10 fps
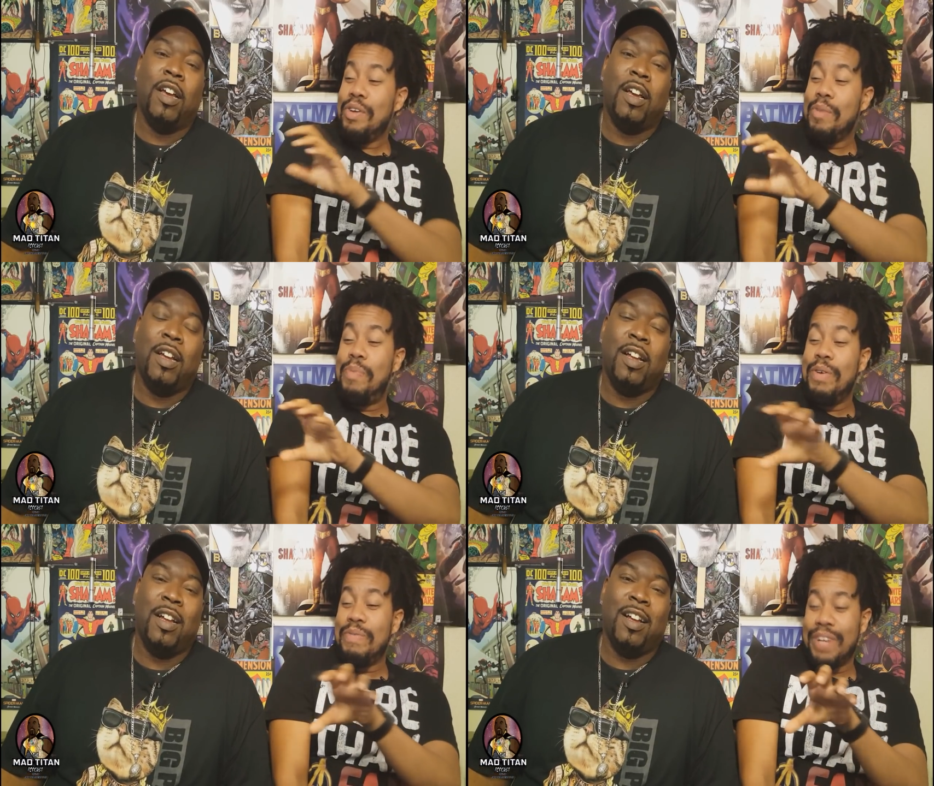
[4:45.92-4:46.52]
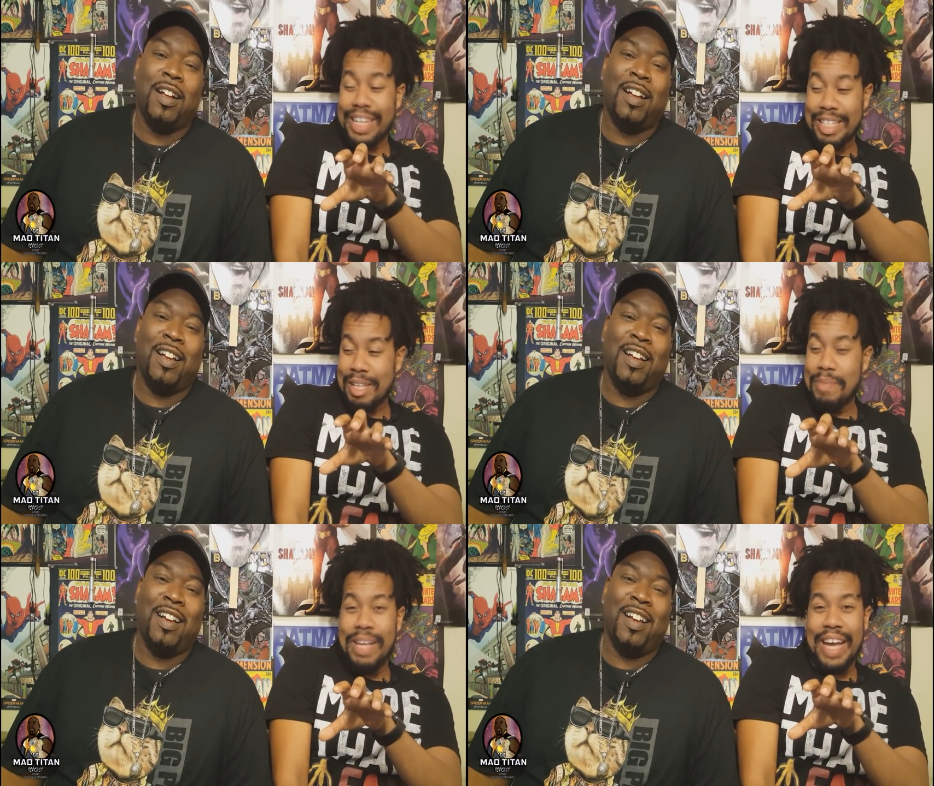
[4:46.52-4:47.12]
Speaker 1: gonna put fucking
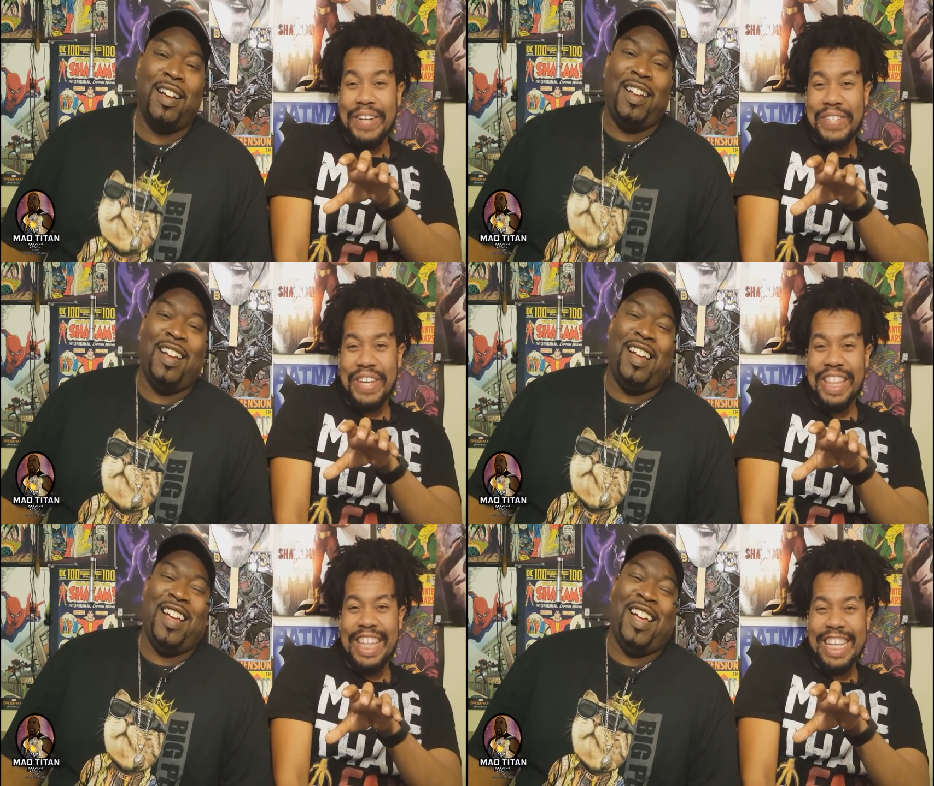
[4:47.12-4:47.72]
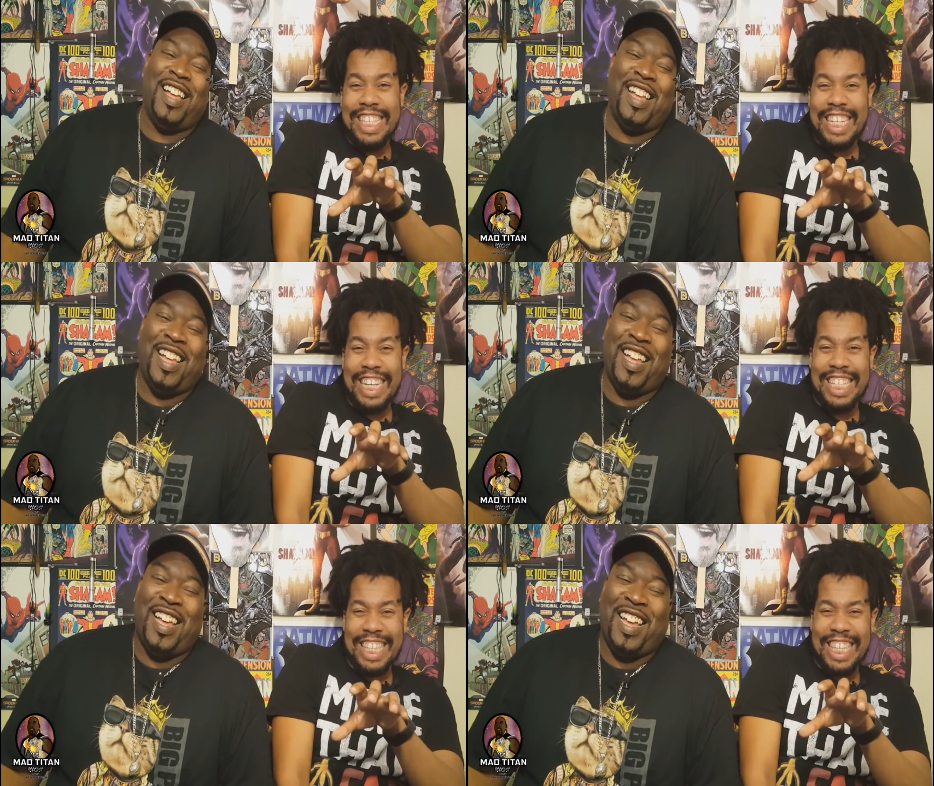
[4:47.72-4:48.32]
subtitles on this?
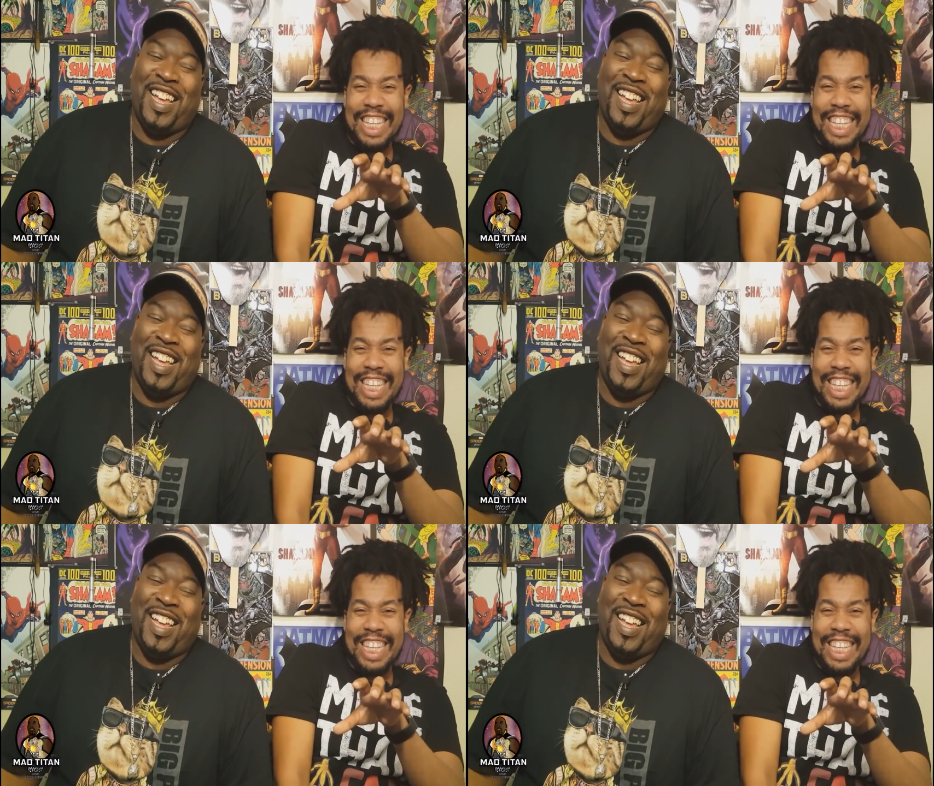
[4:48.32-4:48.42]
Cause